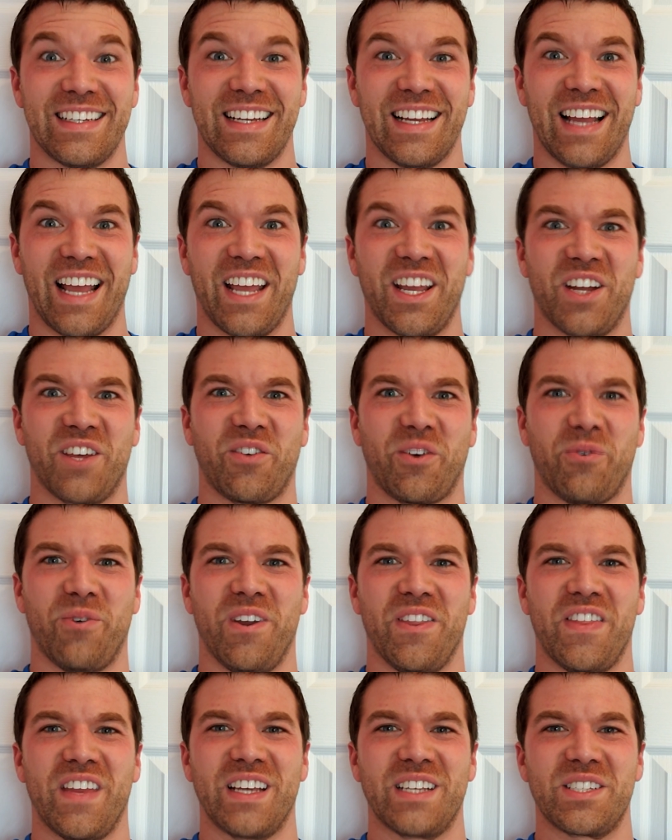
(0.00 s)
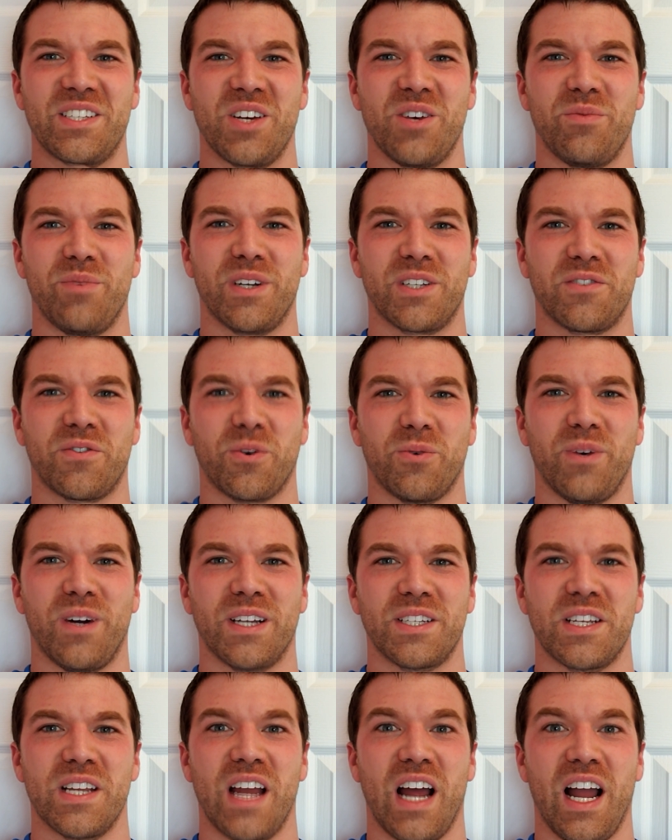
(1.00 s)
Hey everyone, thanks so much for
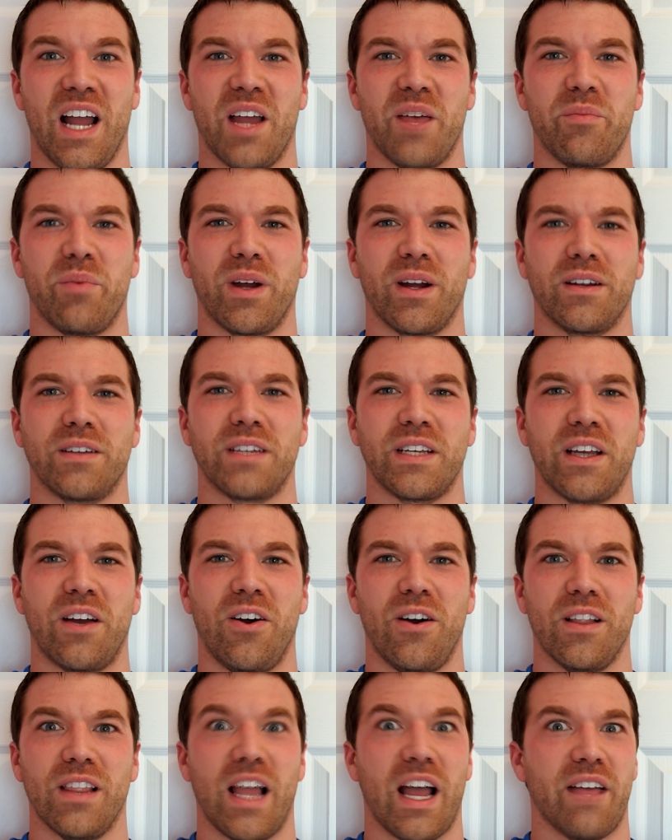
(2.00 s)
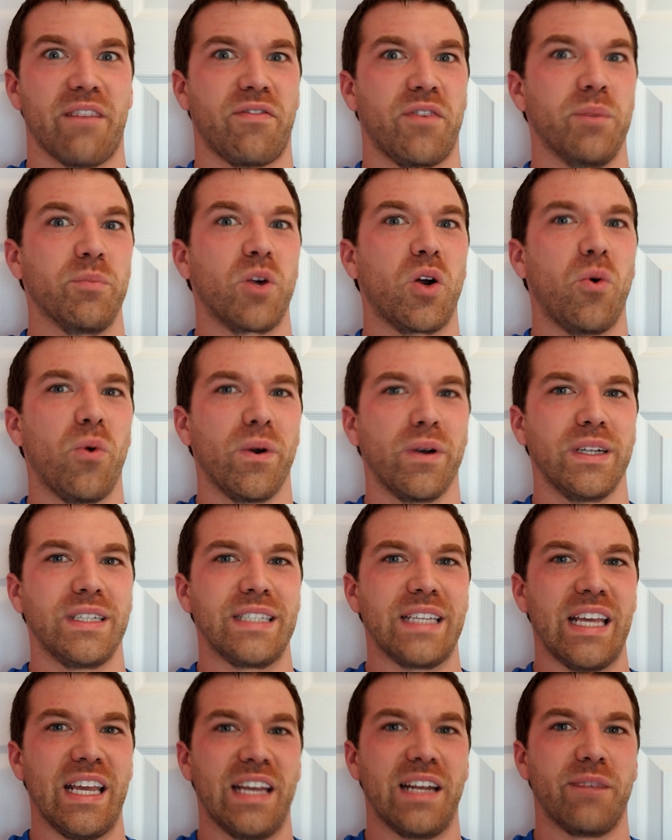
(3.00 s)
watching. I am Baron D. Hall, live from
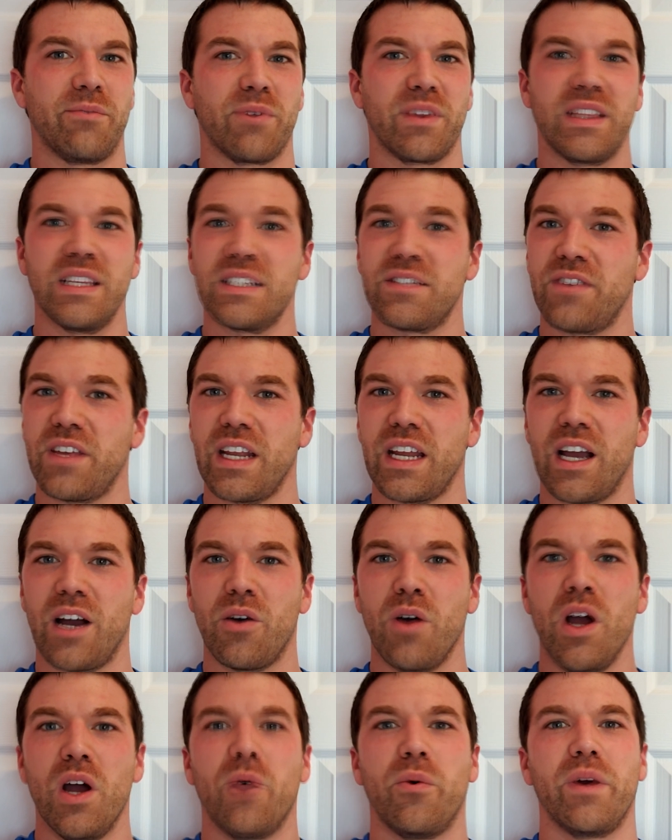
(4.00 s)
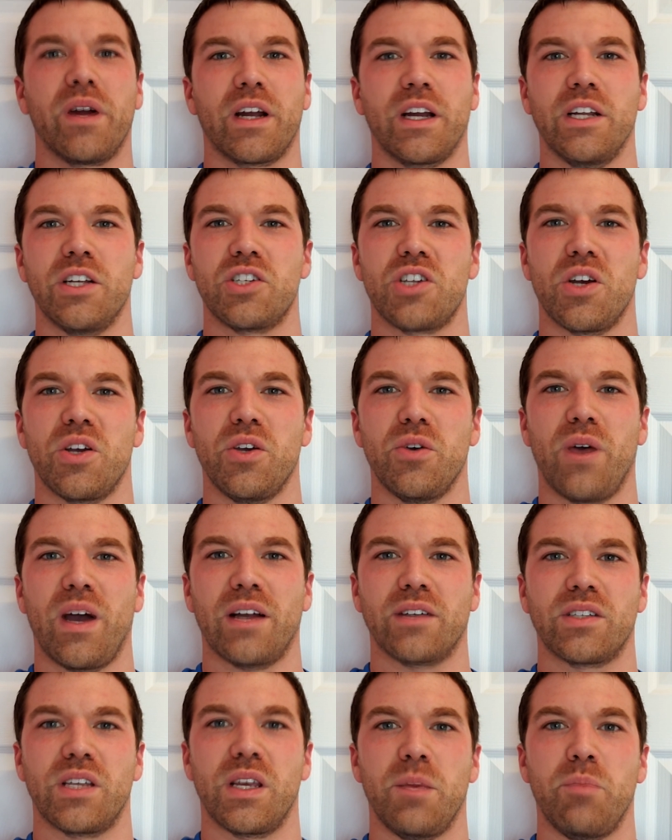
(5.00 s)
quarantine, and with this video, we're going to show you how
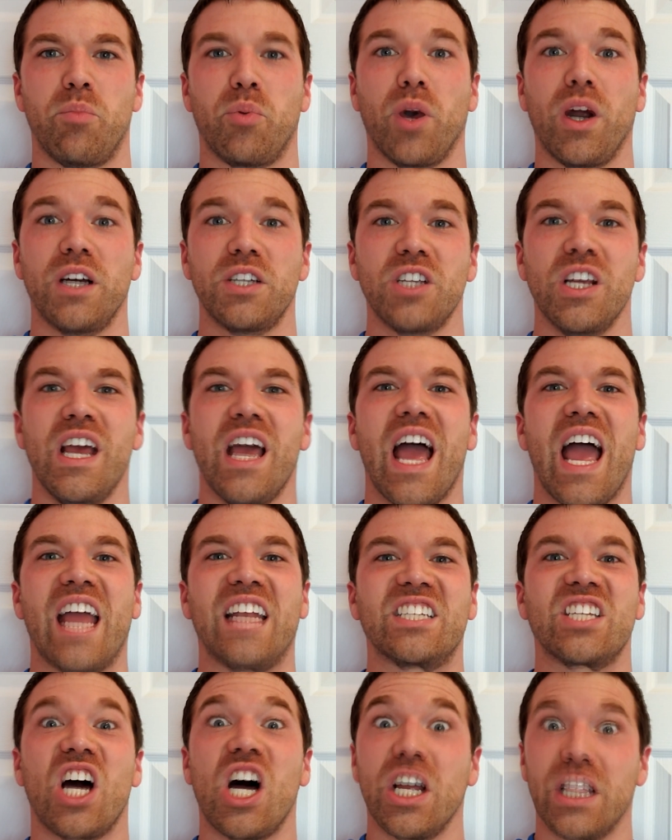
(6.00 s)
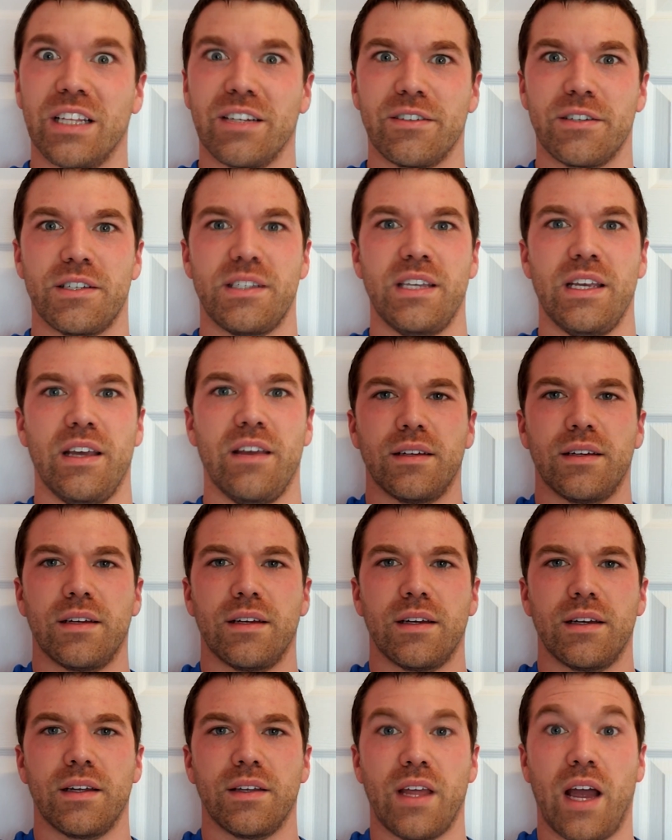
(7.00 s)
to brush a toddler's teeth.
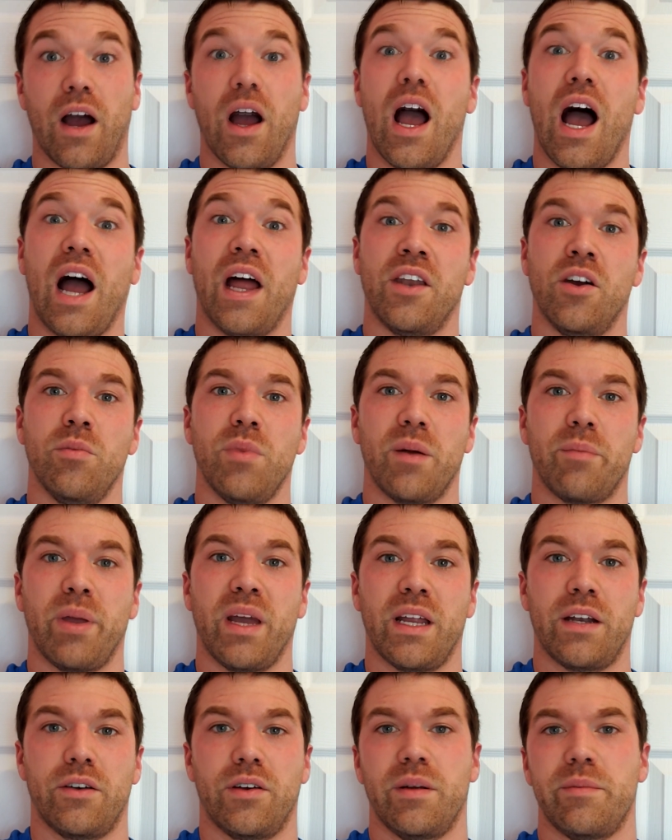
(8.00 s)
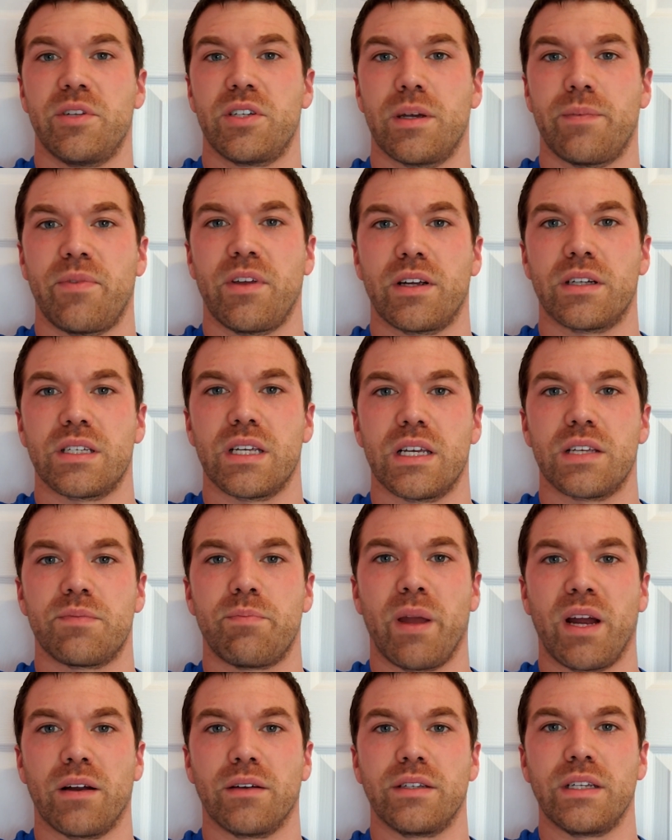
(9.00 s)
Now, I know my banner image up there says
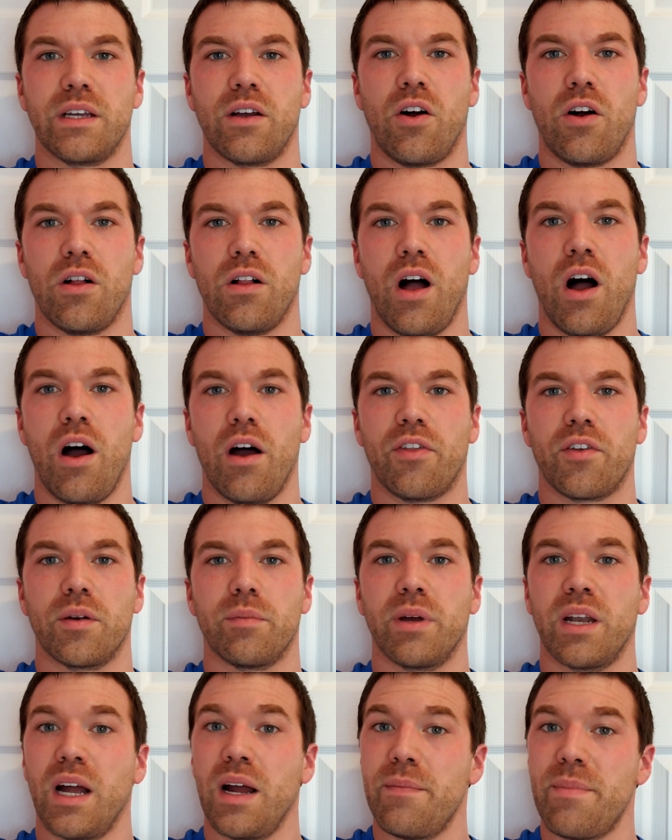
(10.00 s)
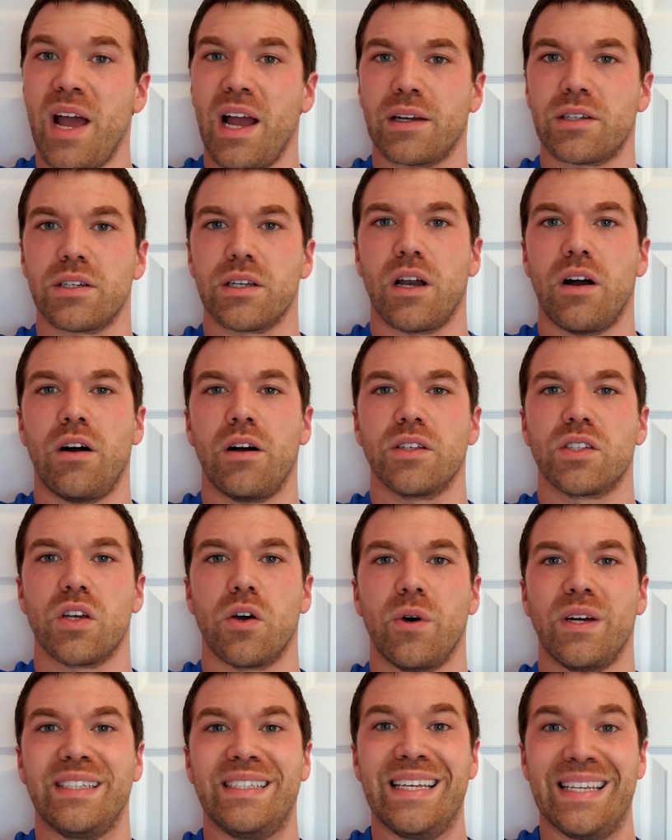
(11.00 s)
Baron D. Hall author, but I'm actually
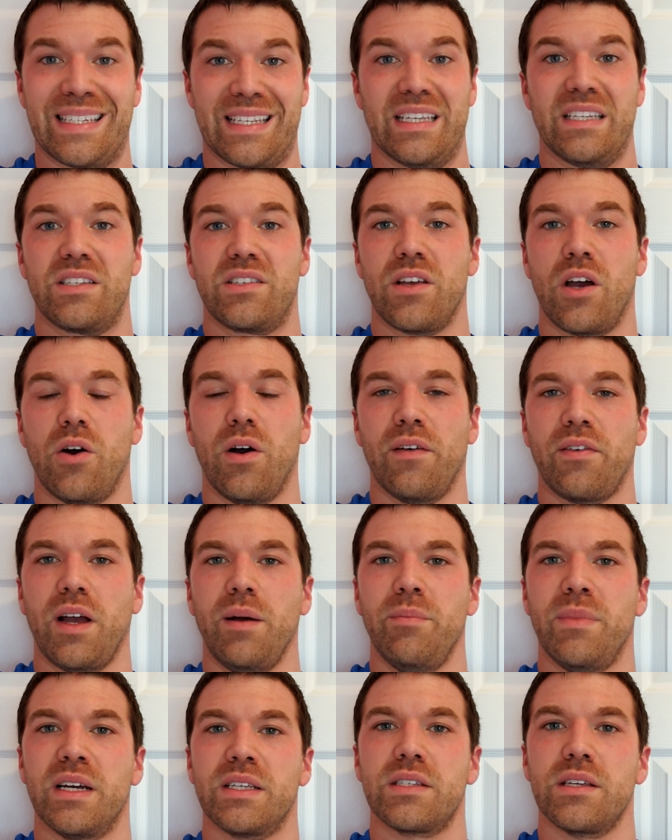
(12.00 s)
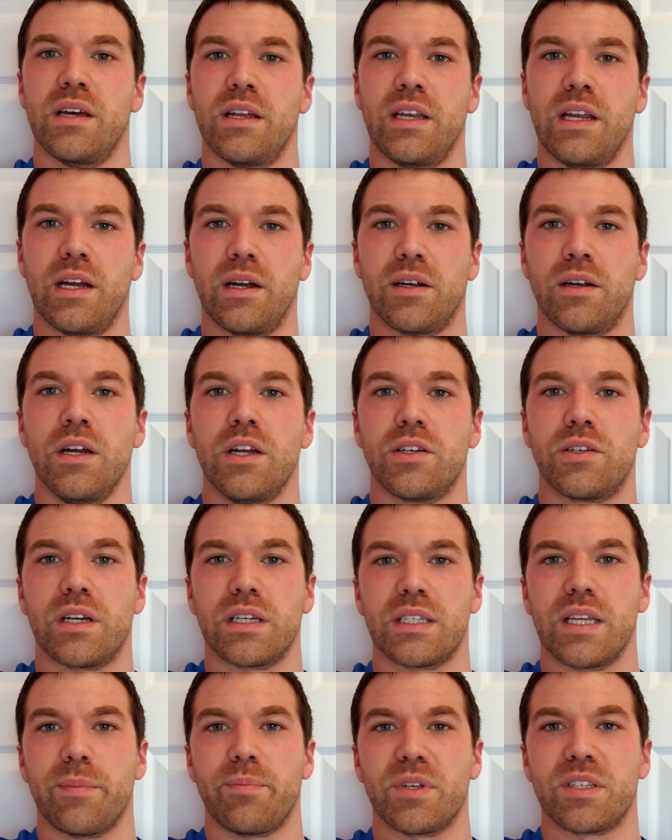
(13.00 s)
also a dentist. So I've got my son here
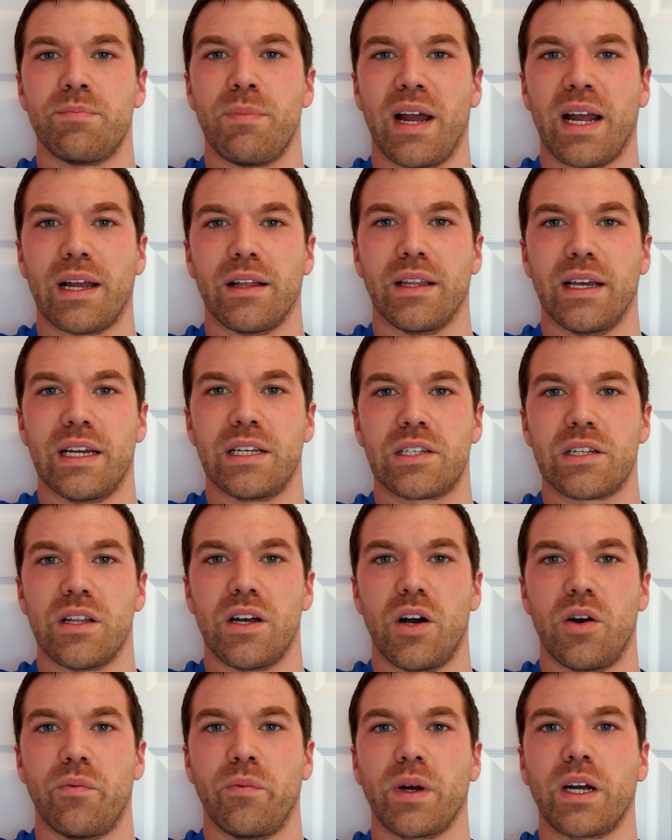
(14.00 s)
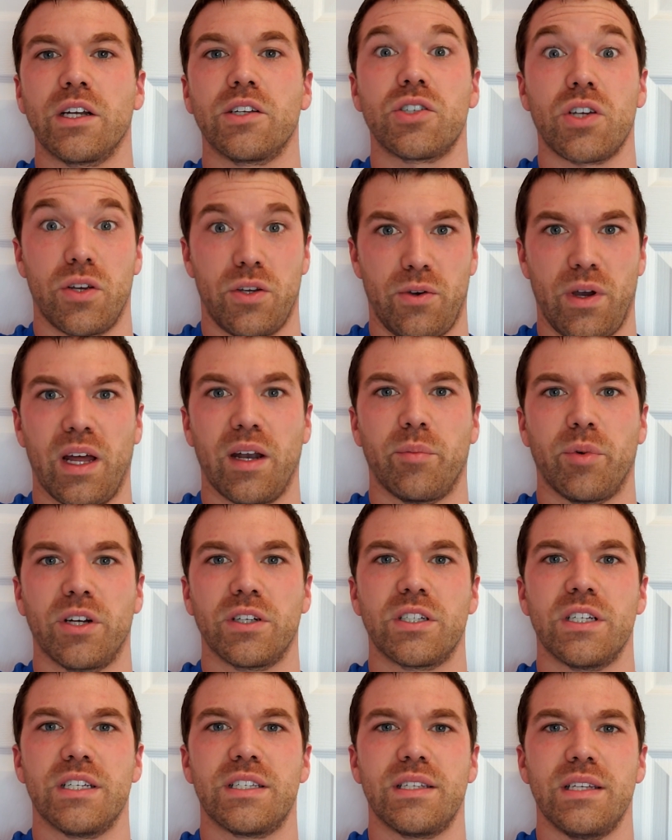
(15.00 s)
dressed up as Michelangelo, and we're going to show you how to
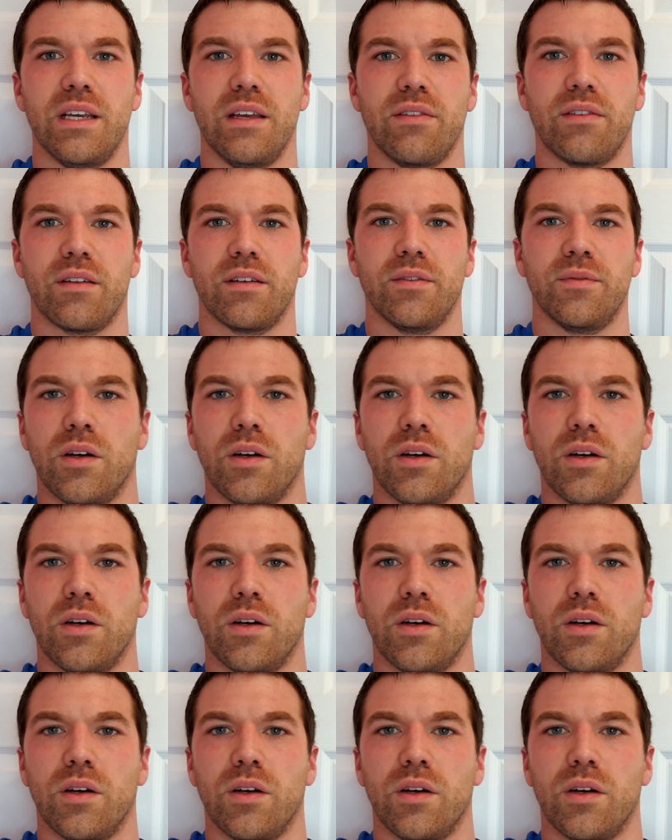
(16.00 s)
brush his teeth.